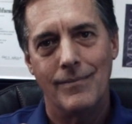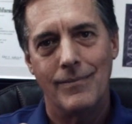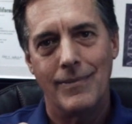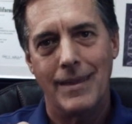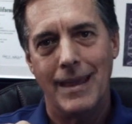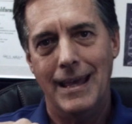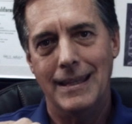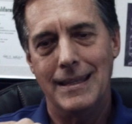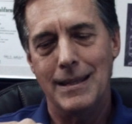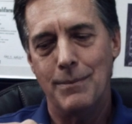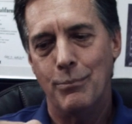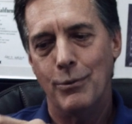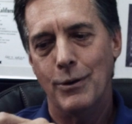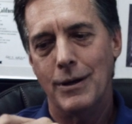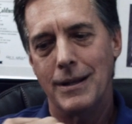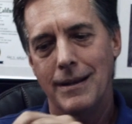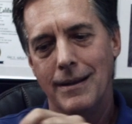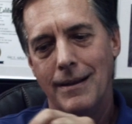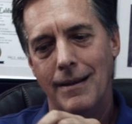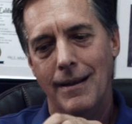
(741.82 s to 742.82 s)
and they put
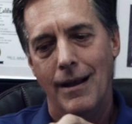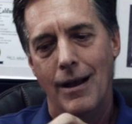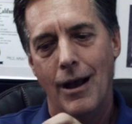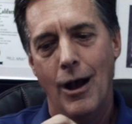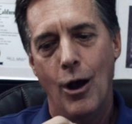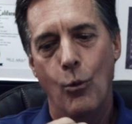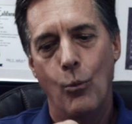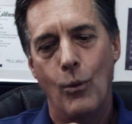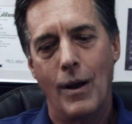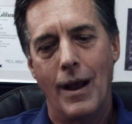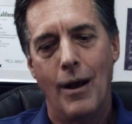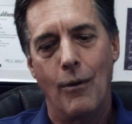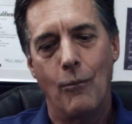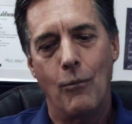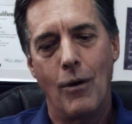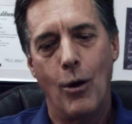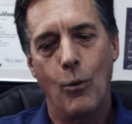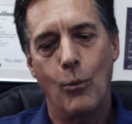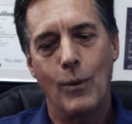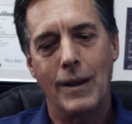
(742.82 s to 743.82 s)
a
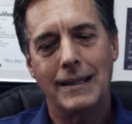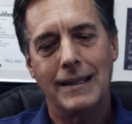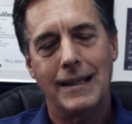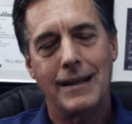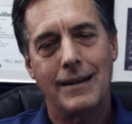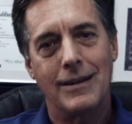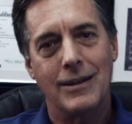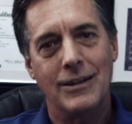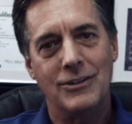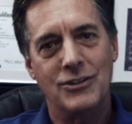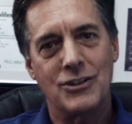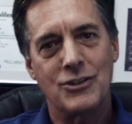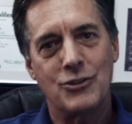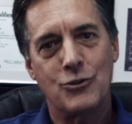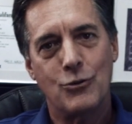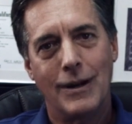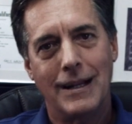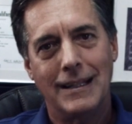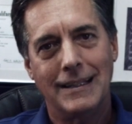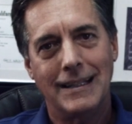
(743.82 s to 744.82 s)
winglet just
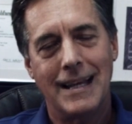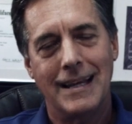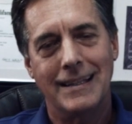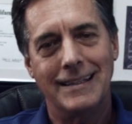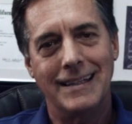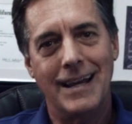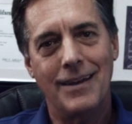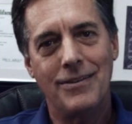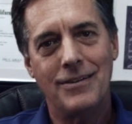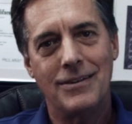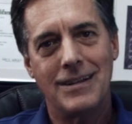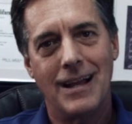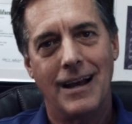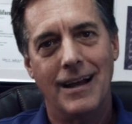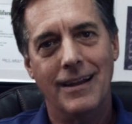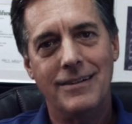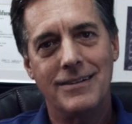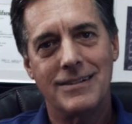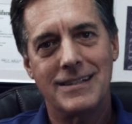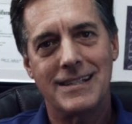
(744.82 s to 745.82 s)
trailing on the other
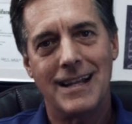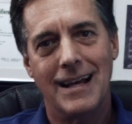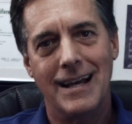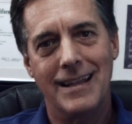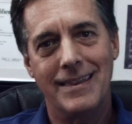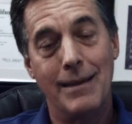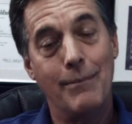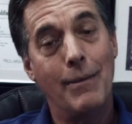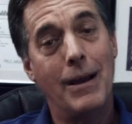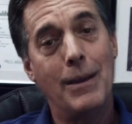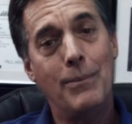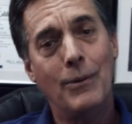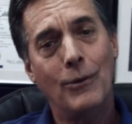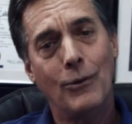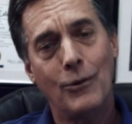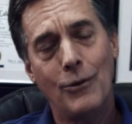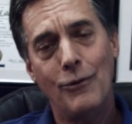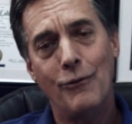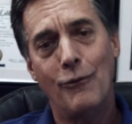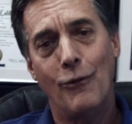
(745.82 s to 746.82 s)
underside, they might be able to
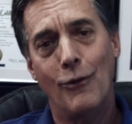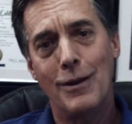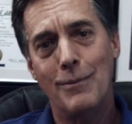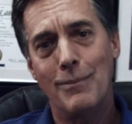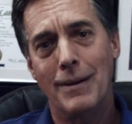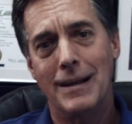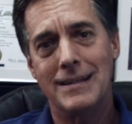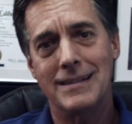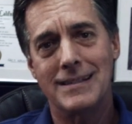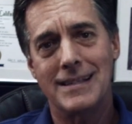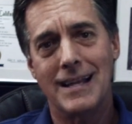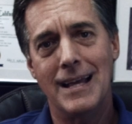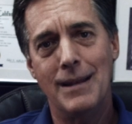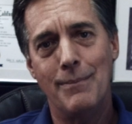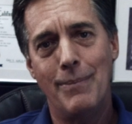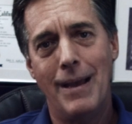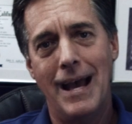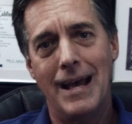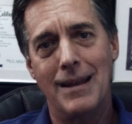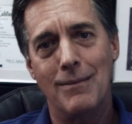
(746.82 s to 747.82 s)
avoid my design
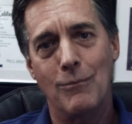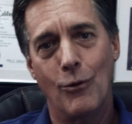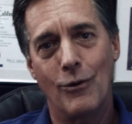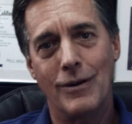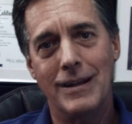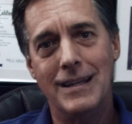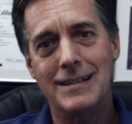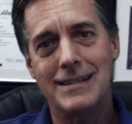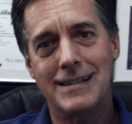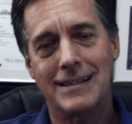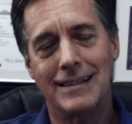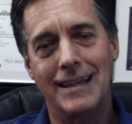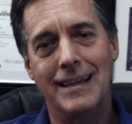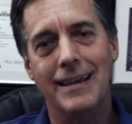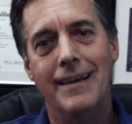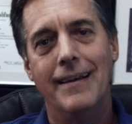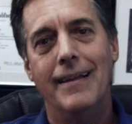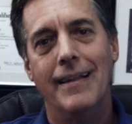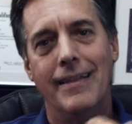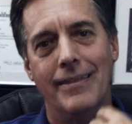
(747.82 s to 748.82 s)
patent more easily
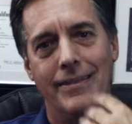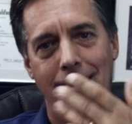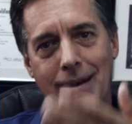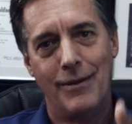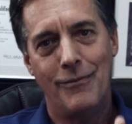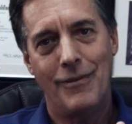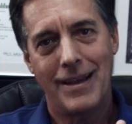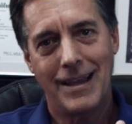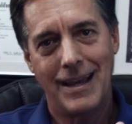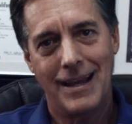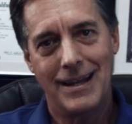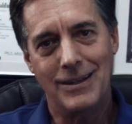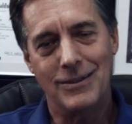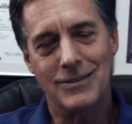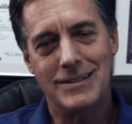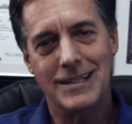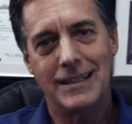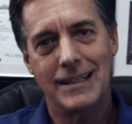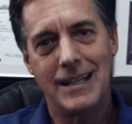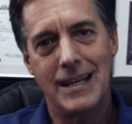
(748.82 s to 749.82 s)
than if I got a
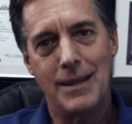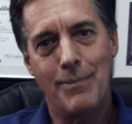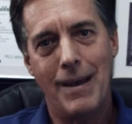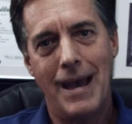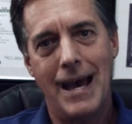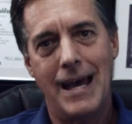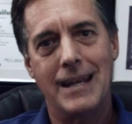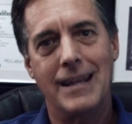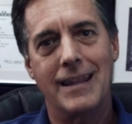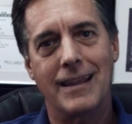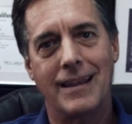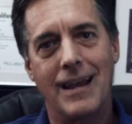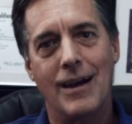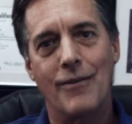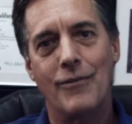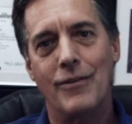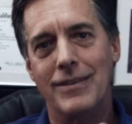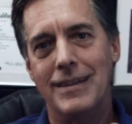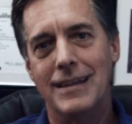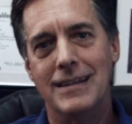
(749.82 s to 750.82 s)
utility patent that
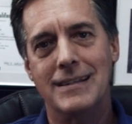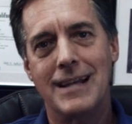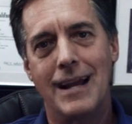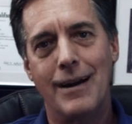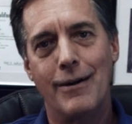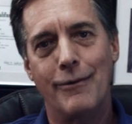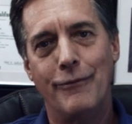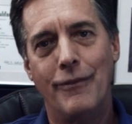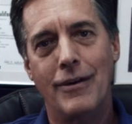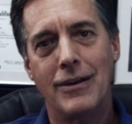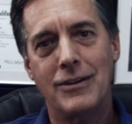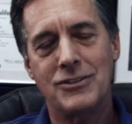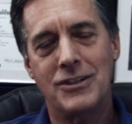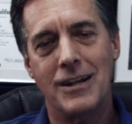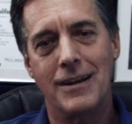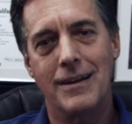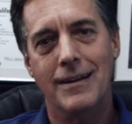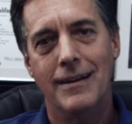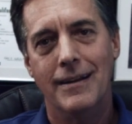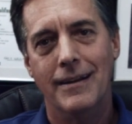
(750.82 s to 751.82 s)
covered the entire function
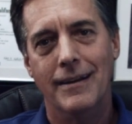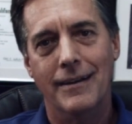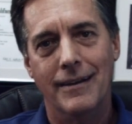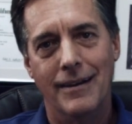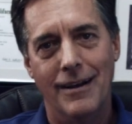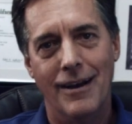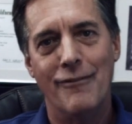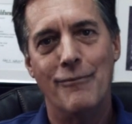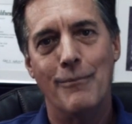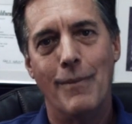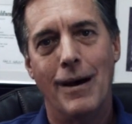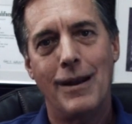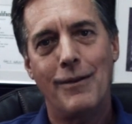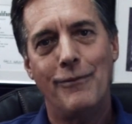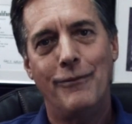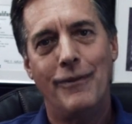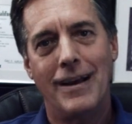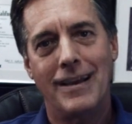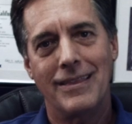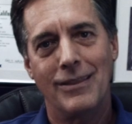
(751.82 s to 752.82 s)
of
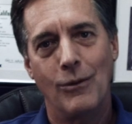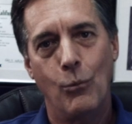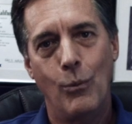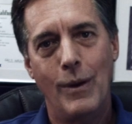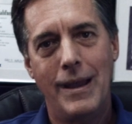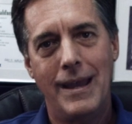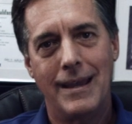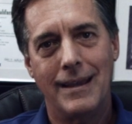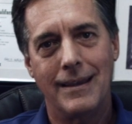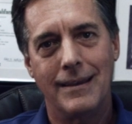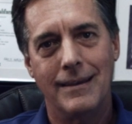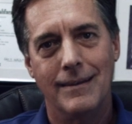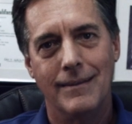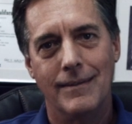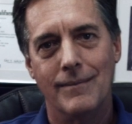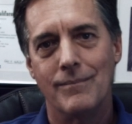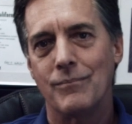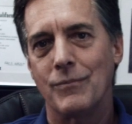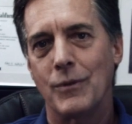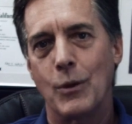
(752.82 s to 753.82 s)
modifying the wing
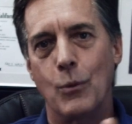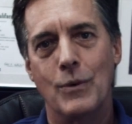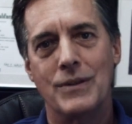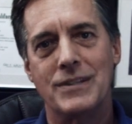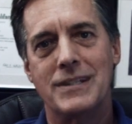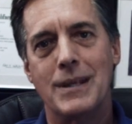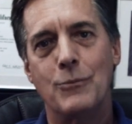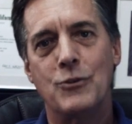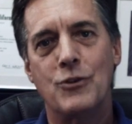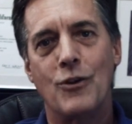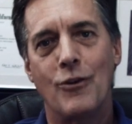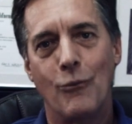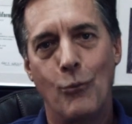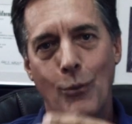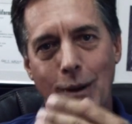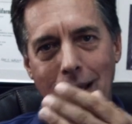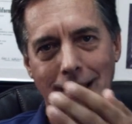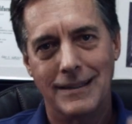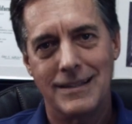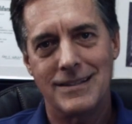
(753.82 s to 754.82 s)
with some sort of
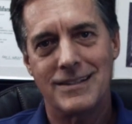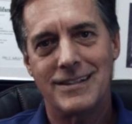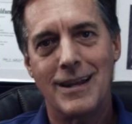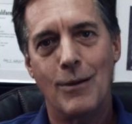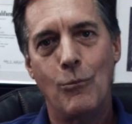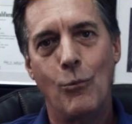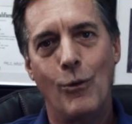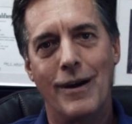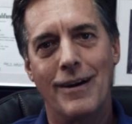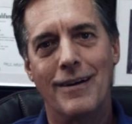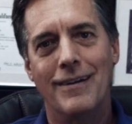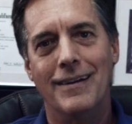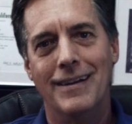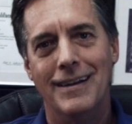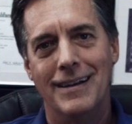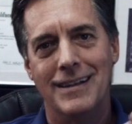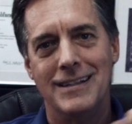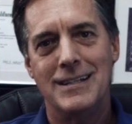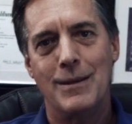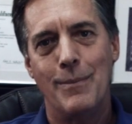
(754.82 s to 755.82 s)
winglet somewhere
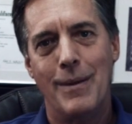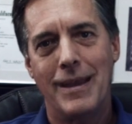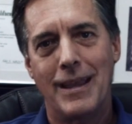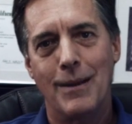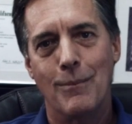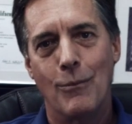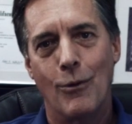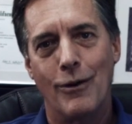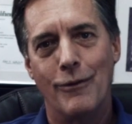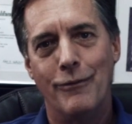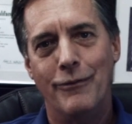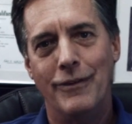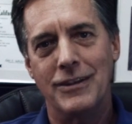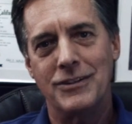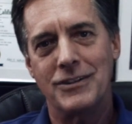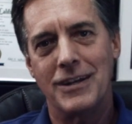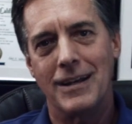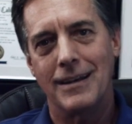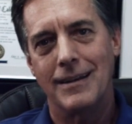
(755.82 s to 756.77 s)
to make it more efficient.